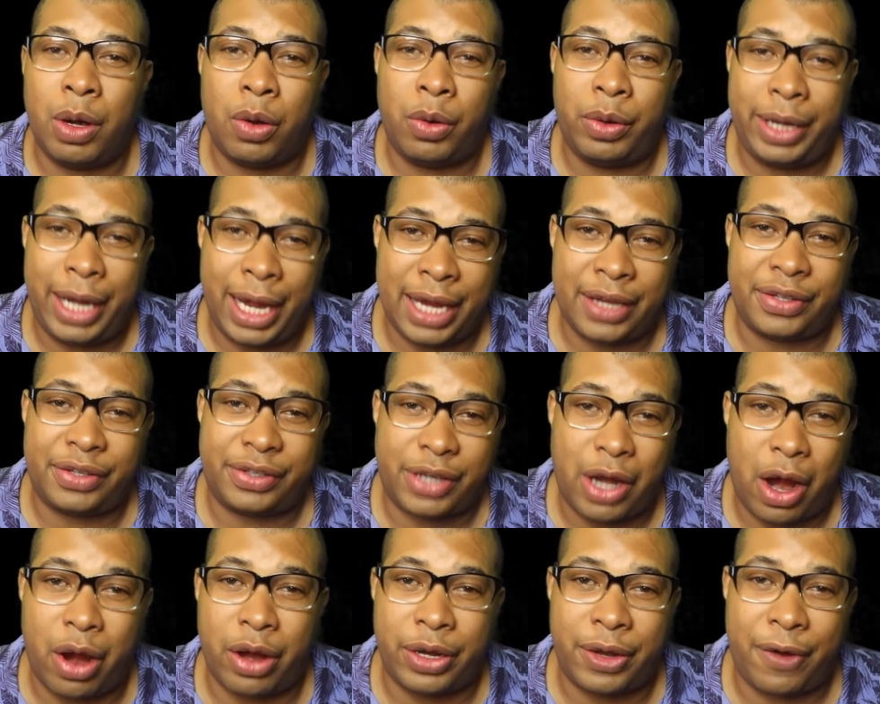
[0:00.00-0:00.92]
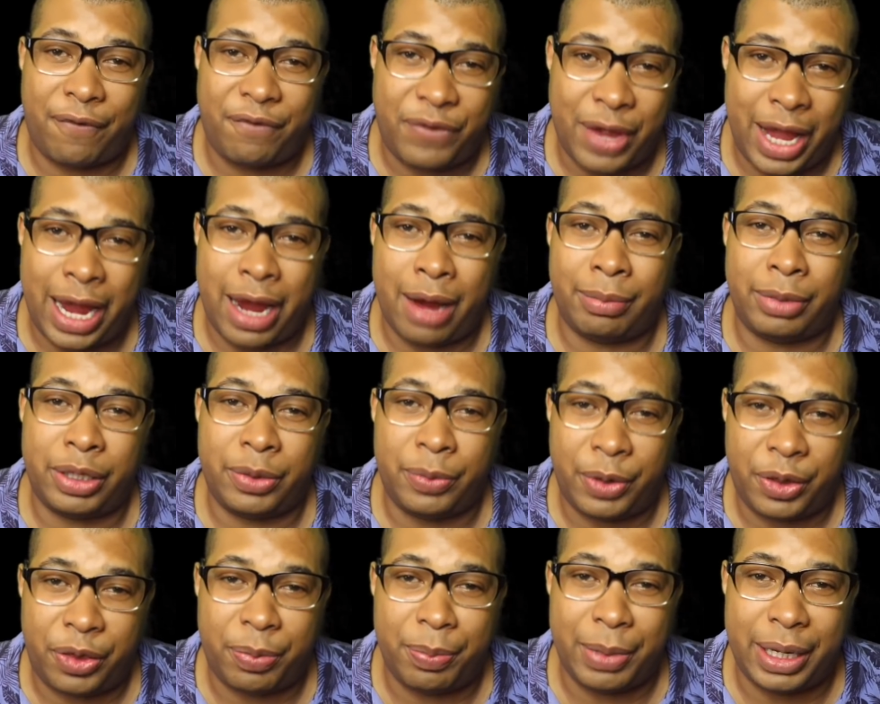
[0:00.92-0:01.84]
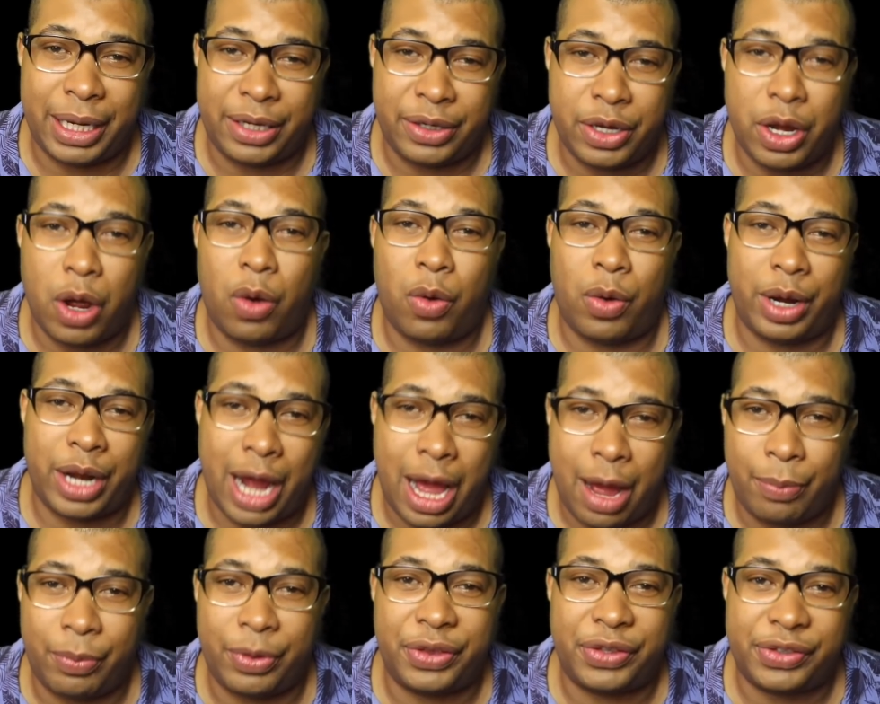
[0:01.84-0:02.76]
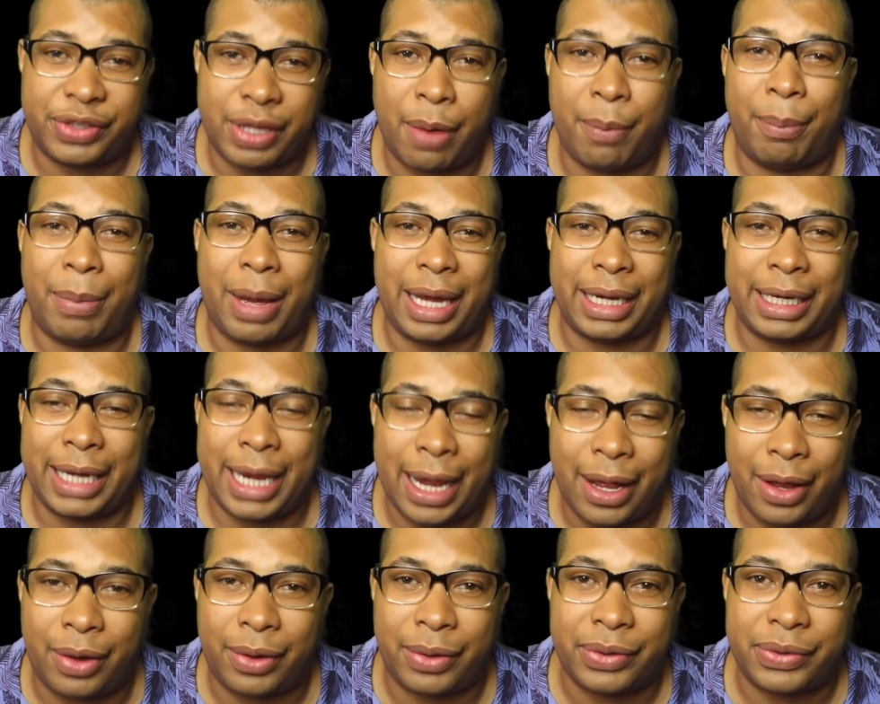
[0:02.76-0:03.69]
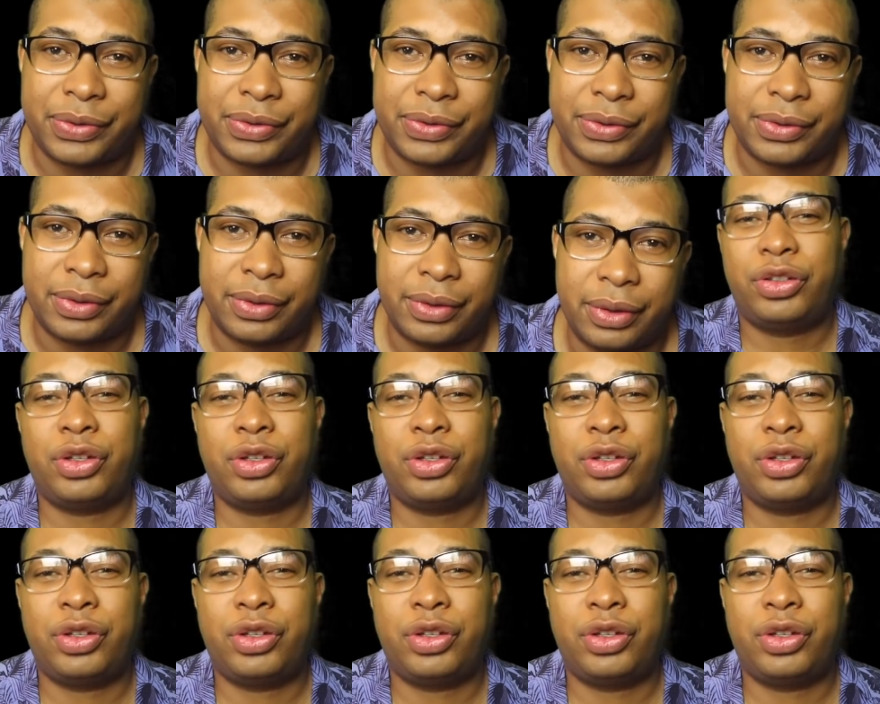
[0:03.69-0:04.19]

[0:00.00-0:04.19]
okay starting a family with me knowing I'm with somebody else?